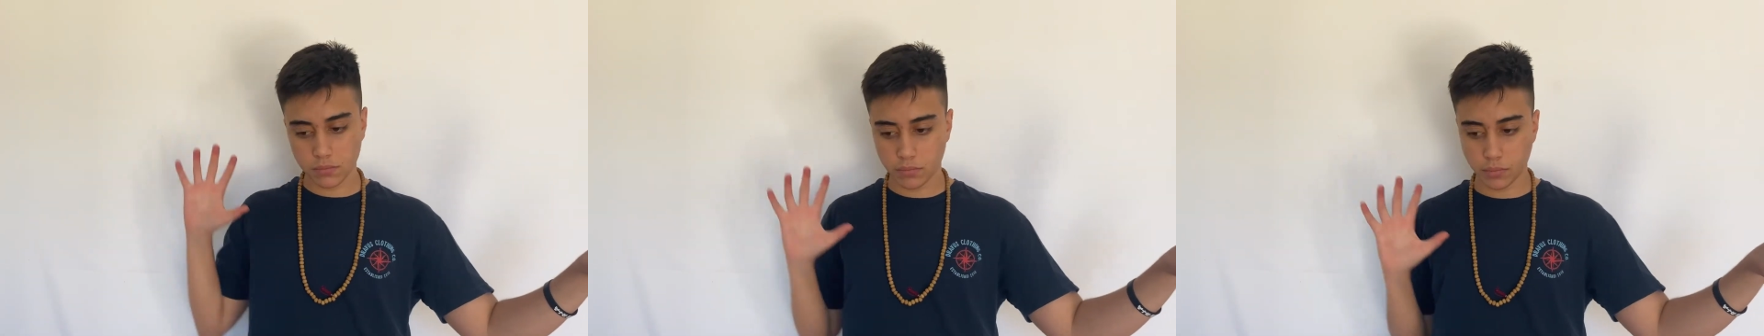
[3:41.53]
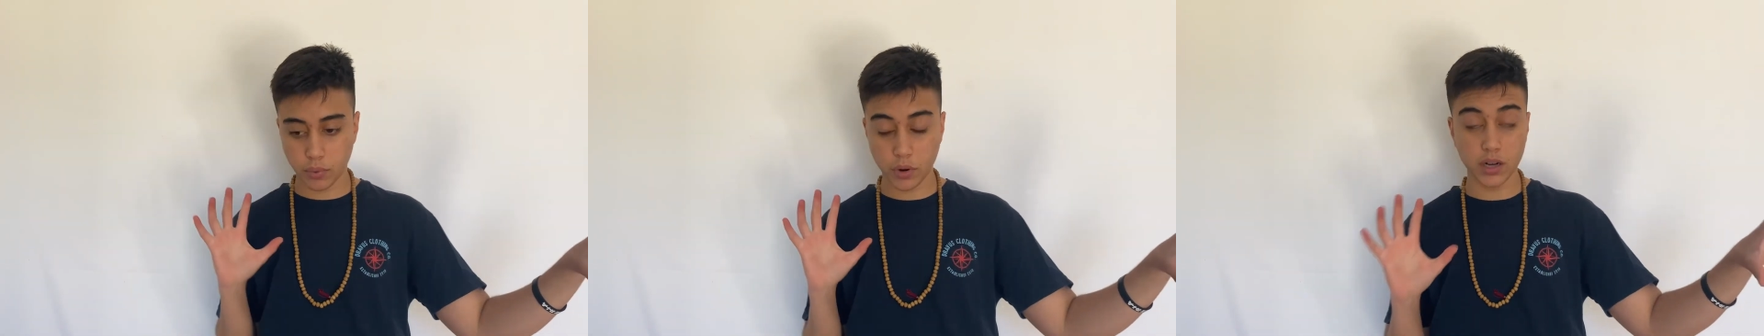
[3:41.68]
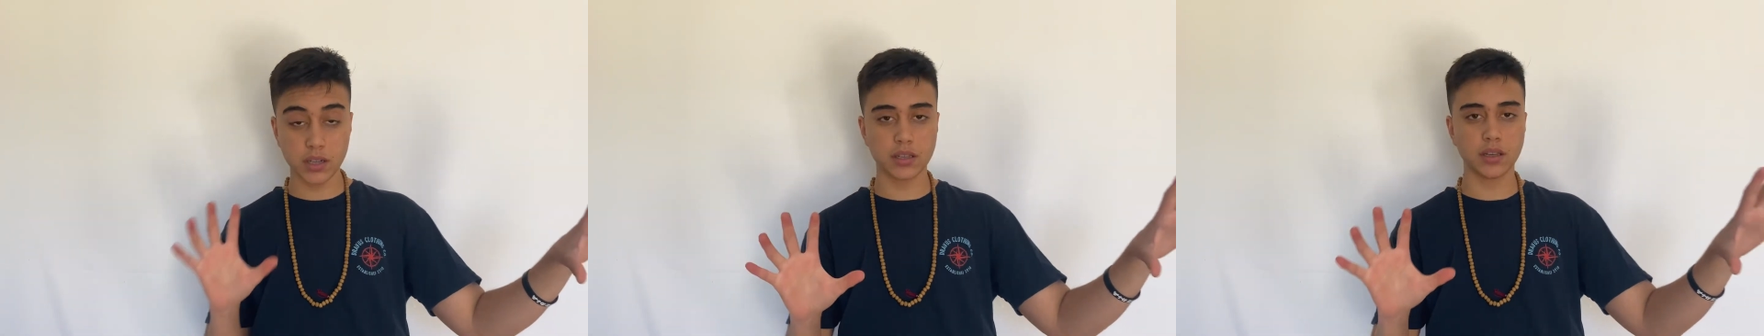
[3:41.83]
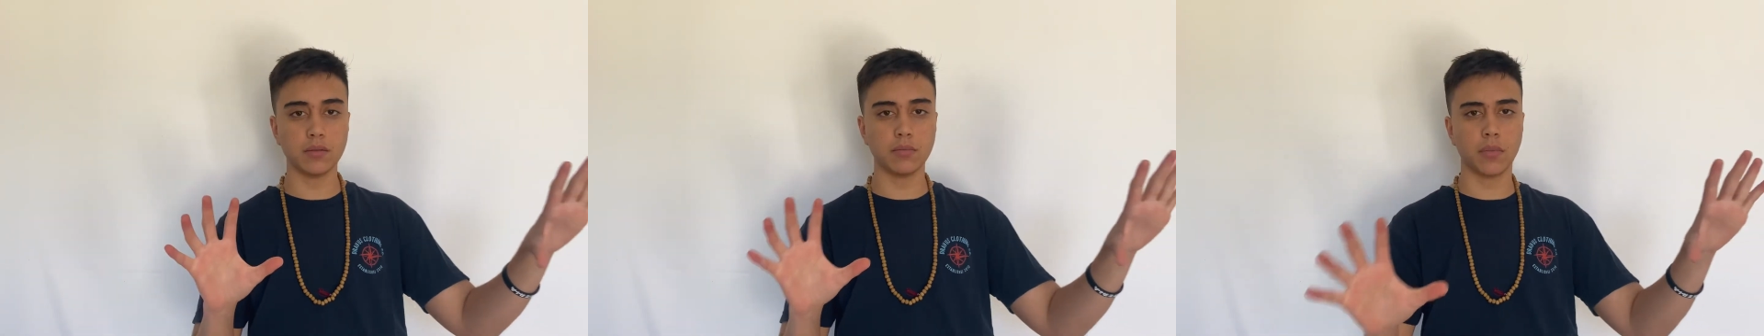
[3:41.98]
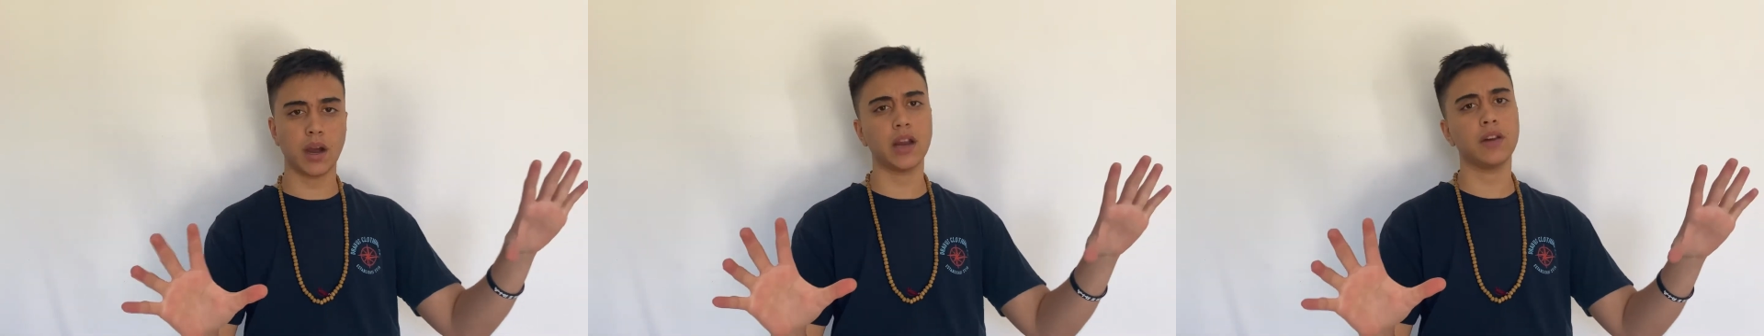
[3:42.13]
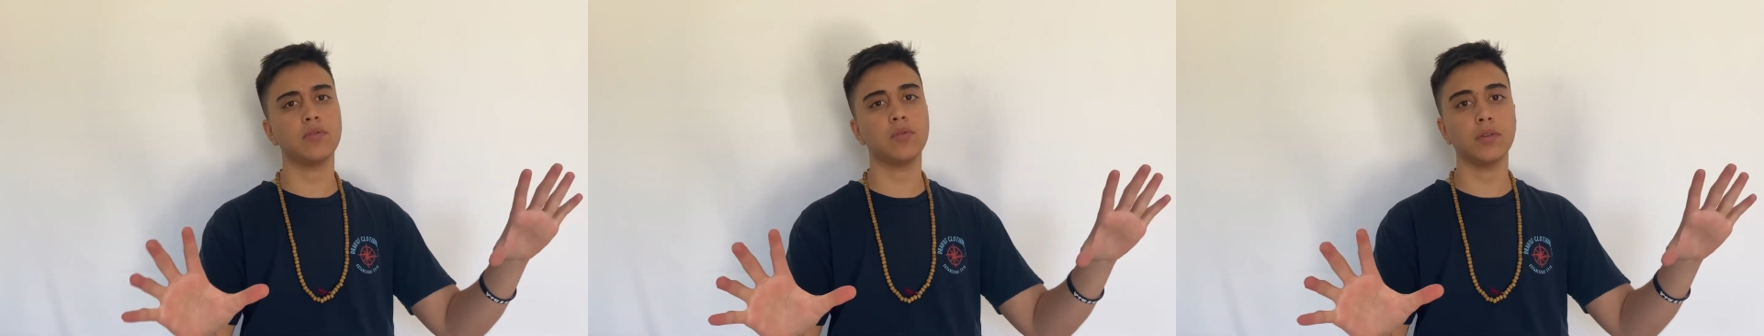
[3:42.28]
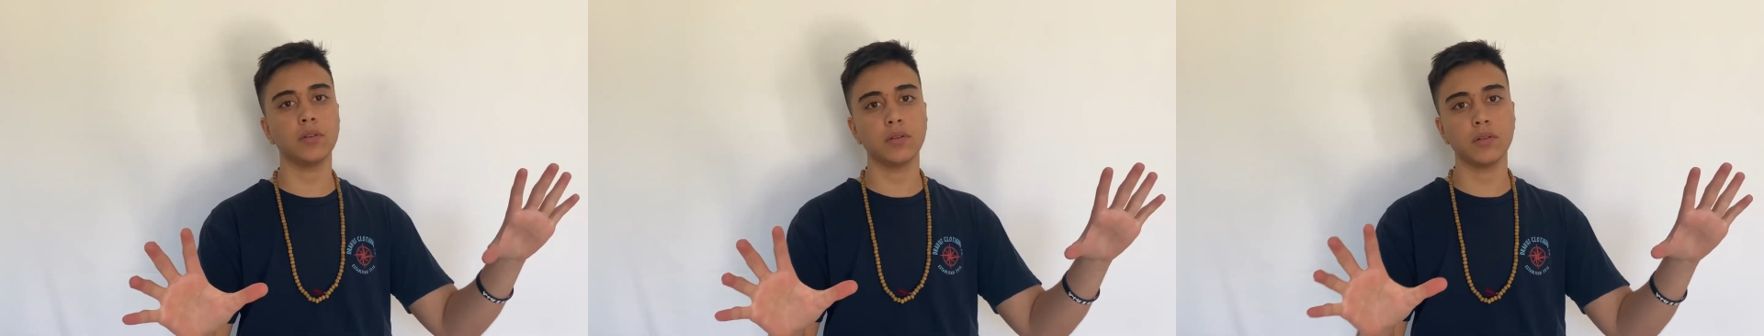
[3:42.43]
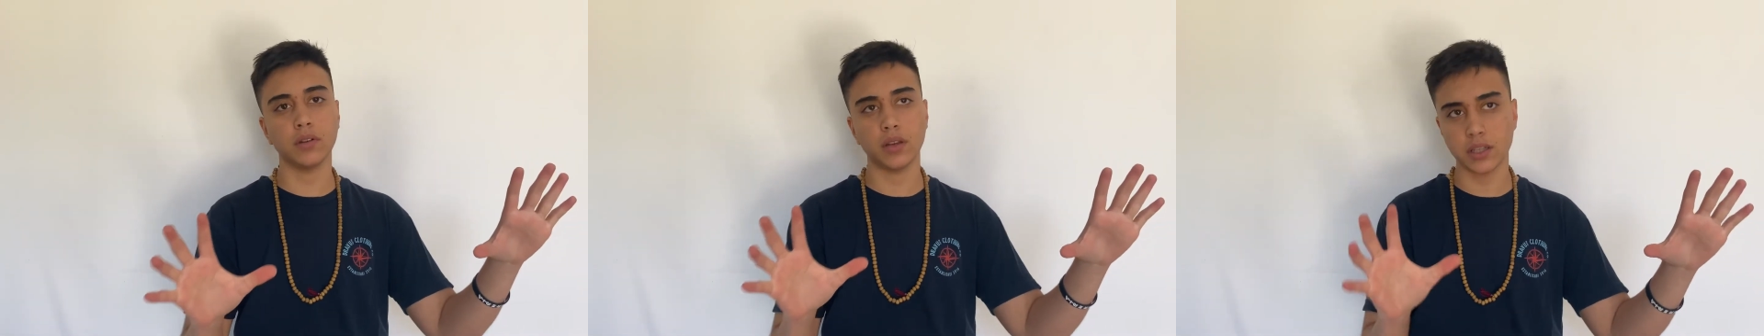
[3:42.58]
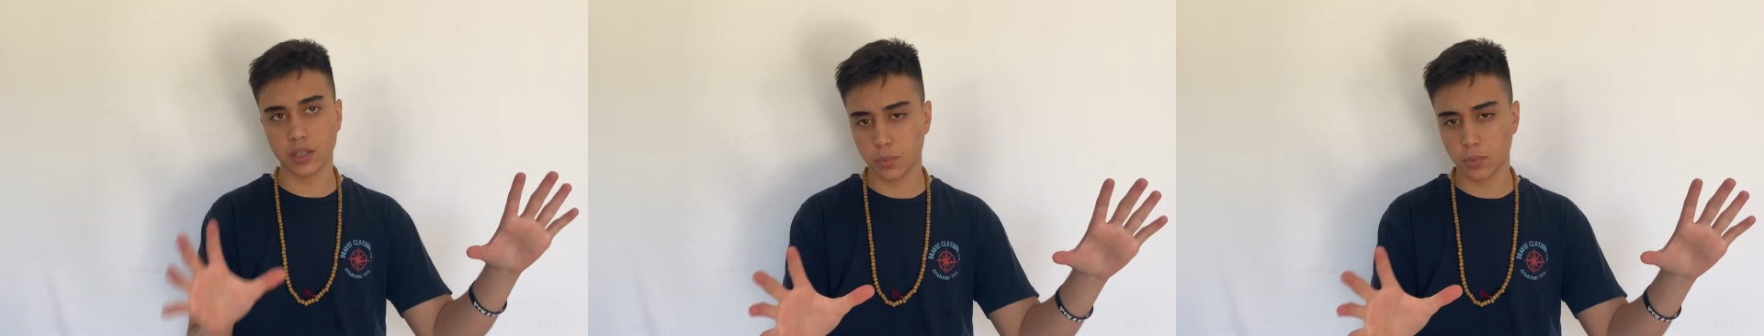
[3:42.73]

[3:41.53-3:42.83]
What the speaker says: present mindfulness